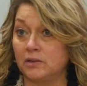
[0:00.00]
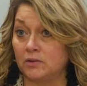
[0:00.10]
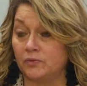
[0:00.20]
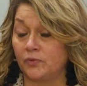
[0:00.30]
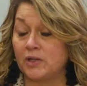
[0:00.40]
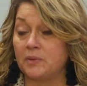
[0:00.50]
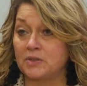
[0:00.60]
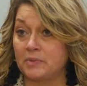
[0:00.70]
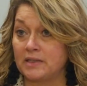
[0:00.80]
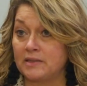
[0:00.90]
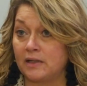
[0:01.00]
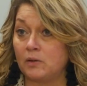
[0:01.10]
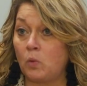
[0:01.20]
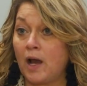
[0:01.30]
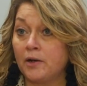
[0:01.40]
It'll free up some of the
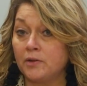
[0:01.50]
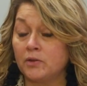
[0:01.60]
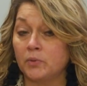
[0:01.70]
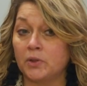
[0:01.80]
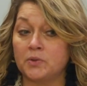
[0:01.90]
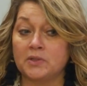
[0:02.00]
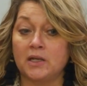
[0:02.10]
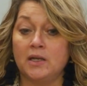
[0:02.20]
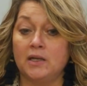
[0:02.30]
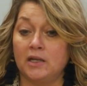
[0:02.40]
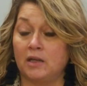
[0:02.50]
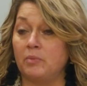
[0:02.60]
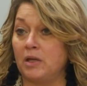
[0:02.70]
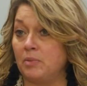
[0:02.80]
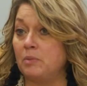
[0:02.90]
standing water in the roads and
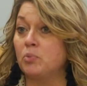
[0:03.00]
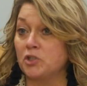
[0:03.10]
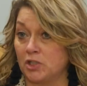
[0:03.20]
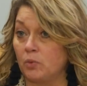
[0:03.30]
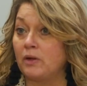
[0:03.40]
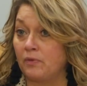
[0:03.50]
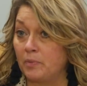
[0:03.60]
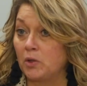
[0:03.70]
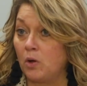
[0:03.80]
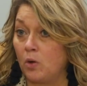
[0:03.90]
maybe push it away from their